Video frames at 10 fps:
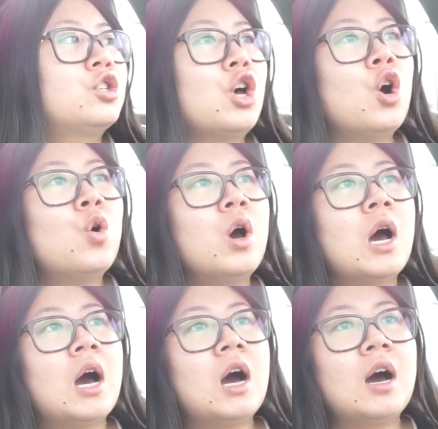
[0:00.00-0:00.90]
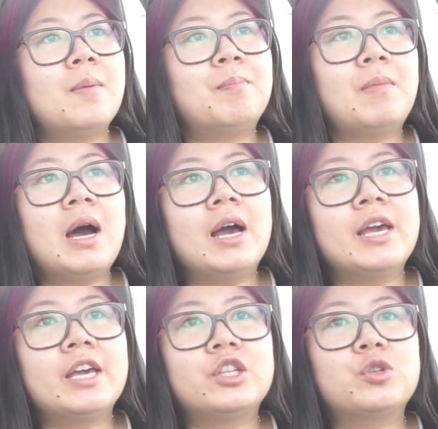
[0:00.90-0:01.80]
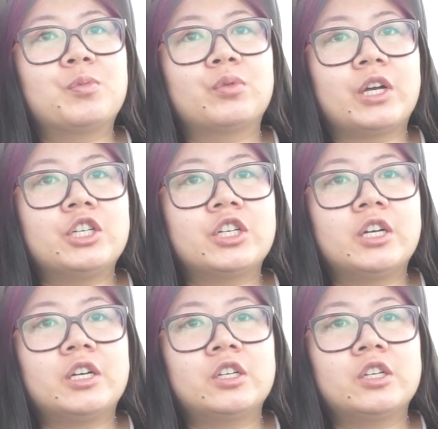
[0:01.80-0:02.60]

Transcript: So, um, my inspiration